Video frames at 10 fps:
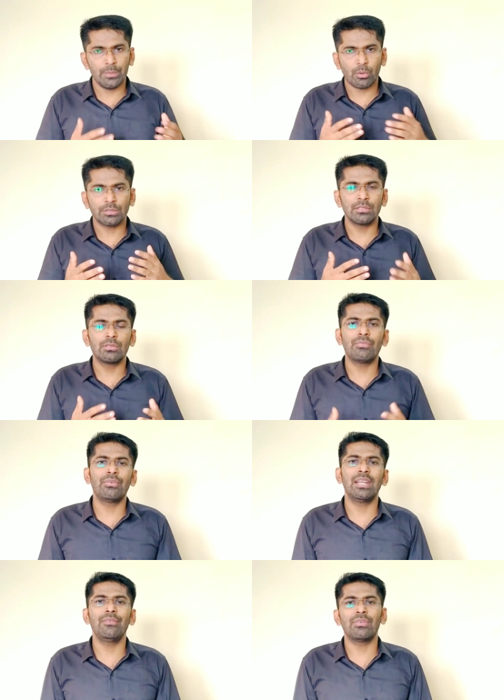Through the
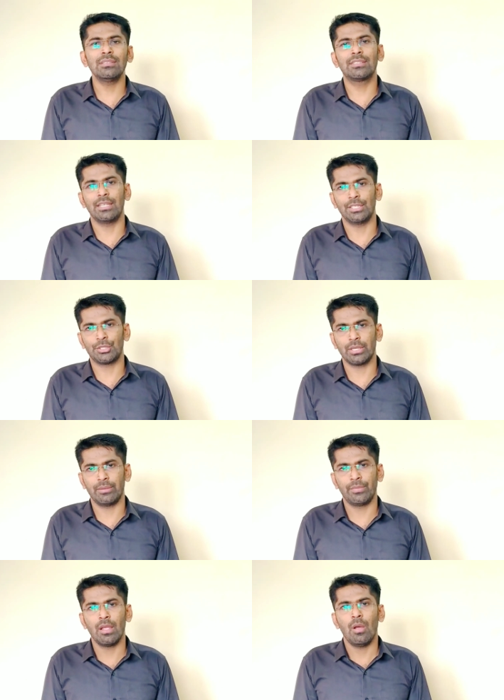process of
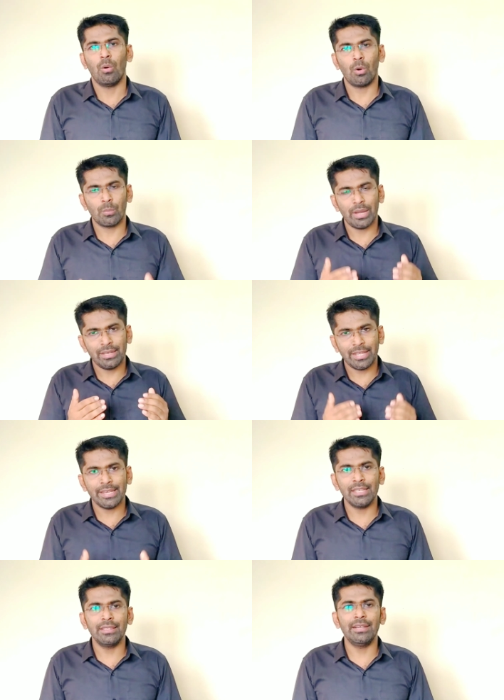differentiation or by
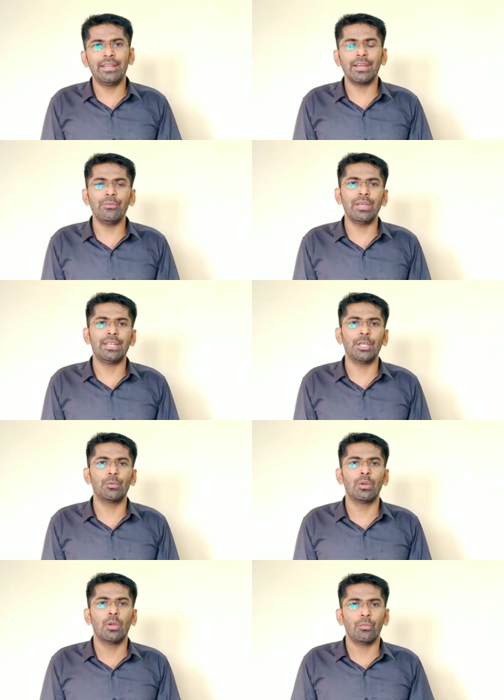taking the
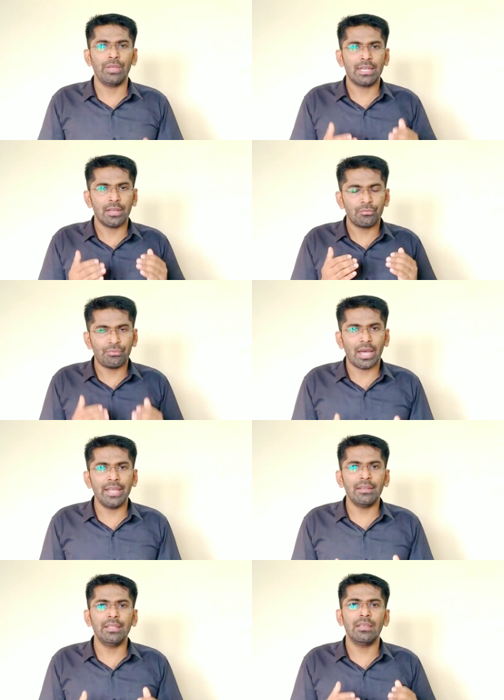derivative, we can
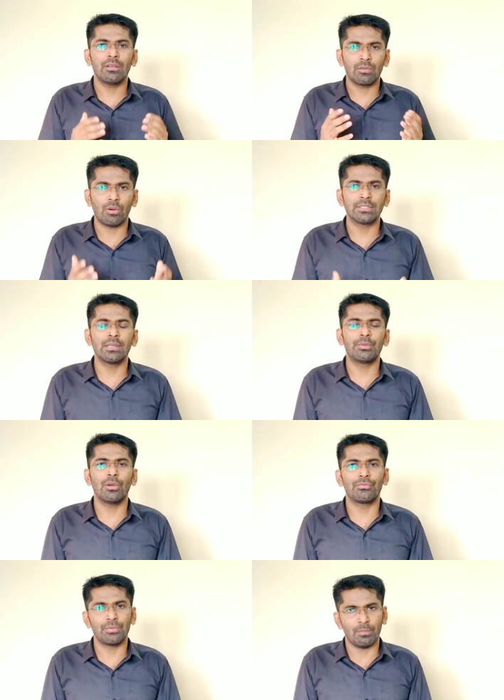find the concept
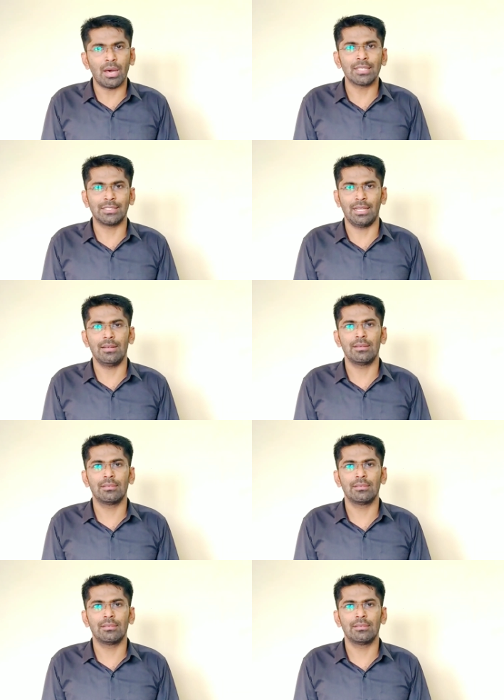of marginals.